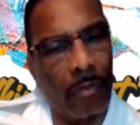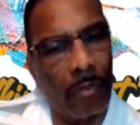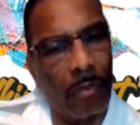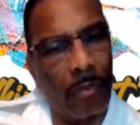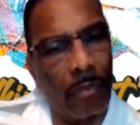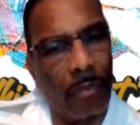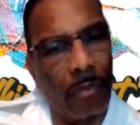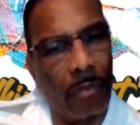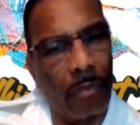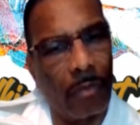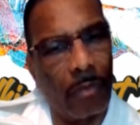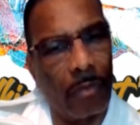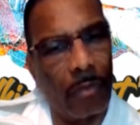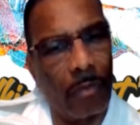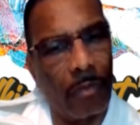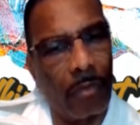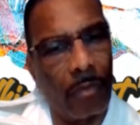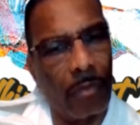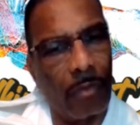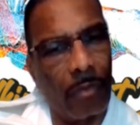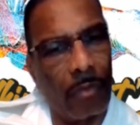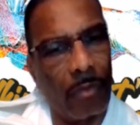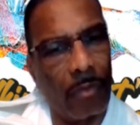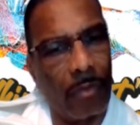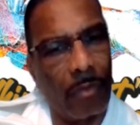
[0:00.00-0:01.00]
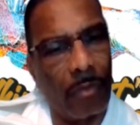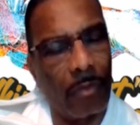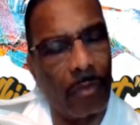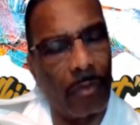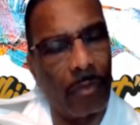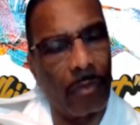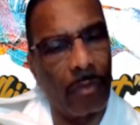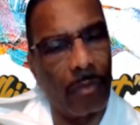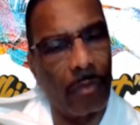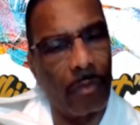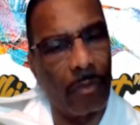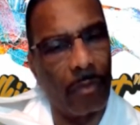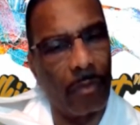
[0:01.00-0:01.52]

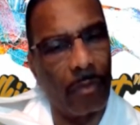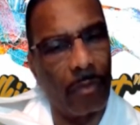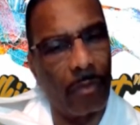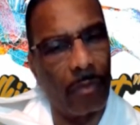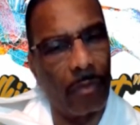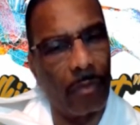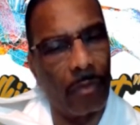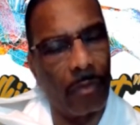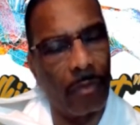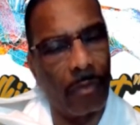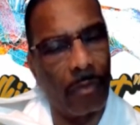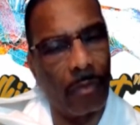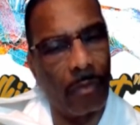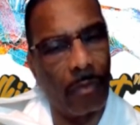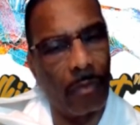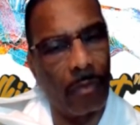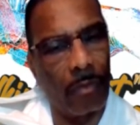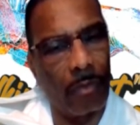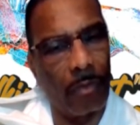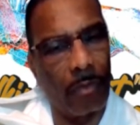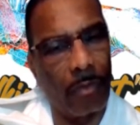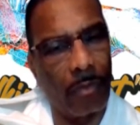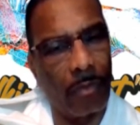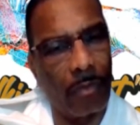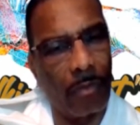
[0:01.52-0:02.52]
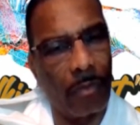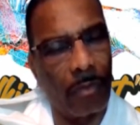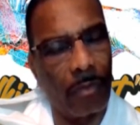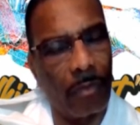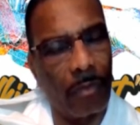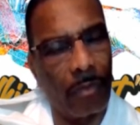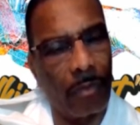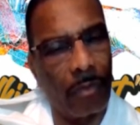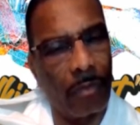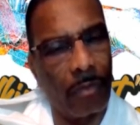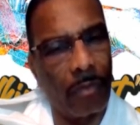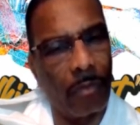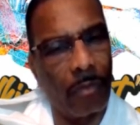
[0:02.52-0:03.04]

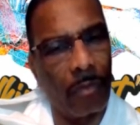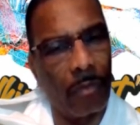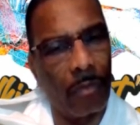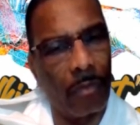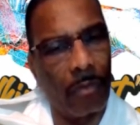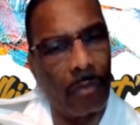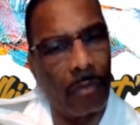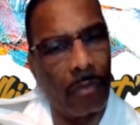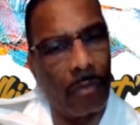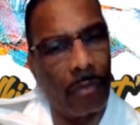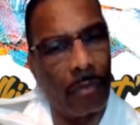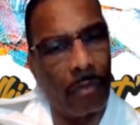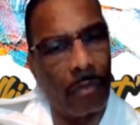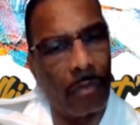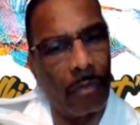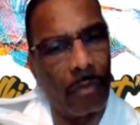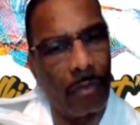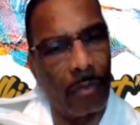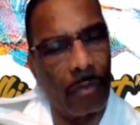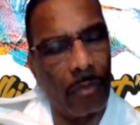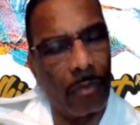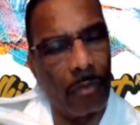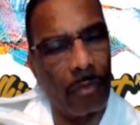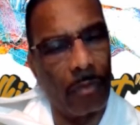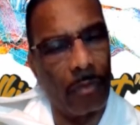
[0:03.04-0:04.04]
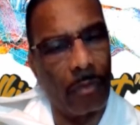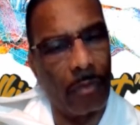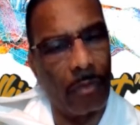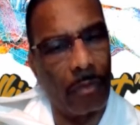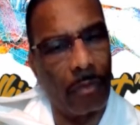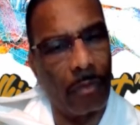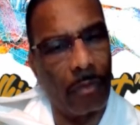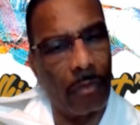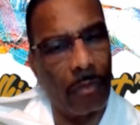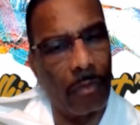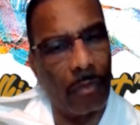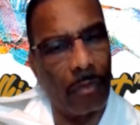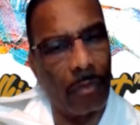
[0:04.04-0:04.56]

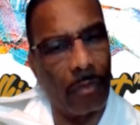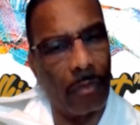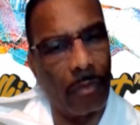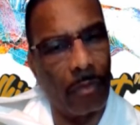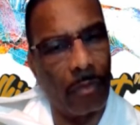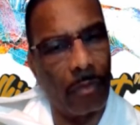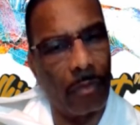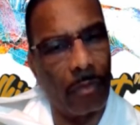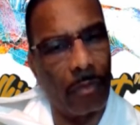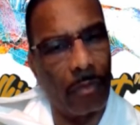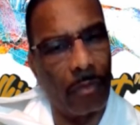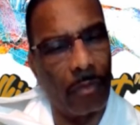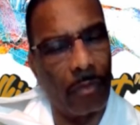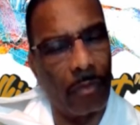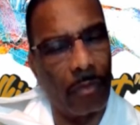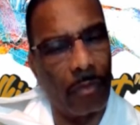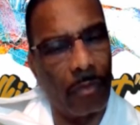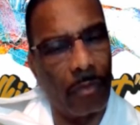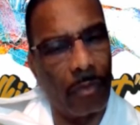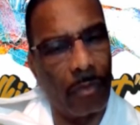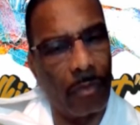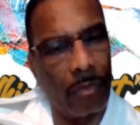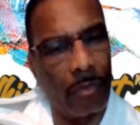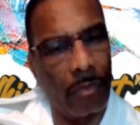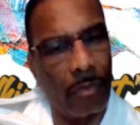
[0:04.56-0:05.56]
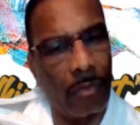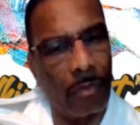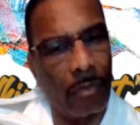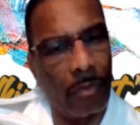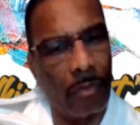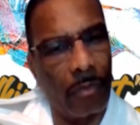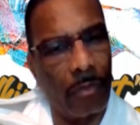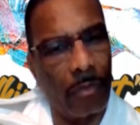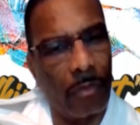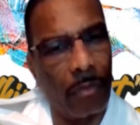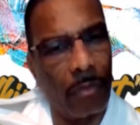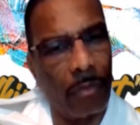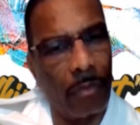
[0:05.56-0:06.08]

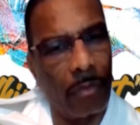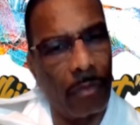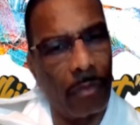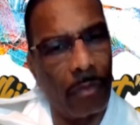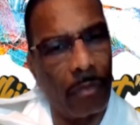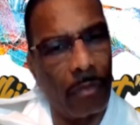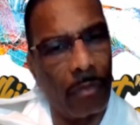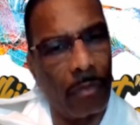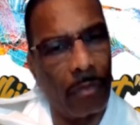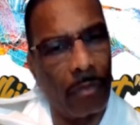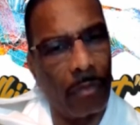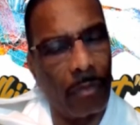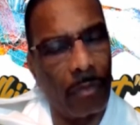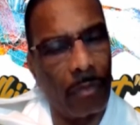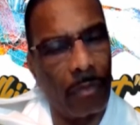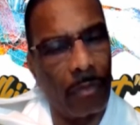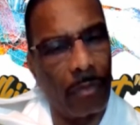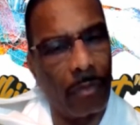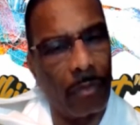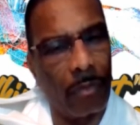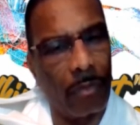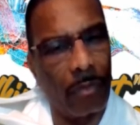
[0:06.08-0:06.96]
The person shown says nothing.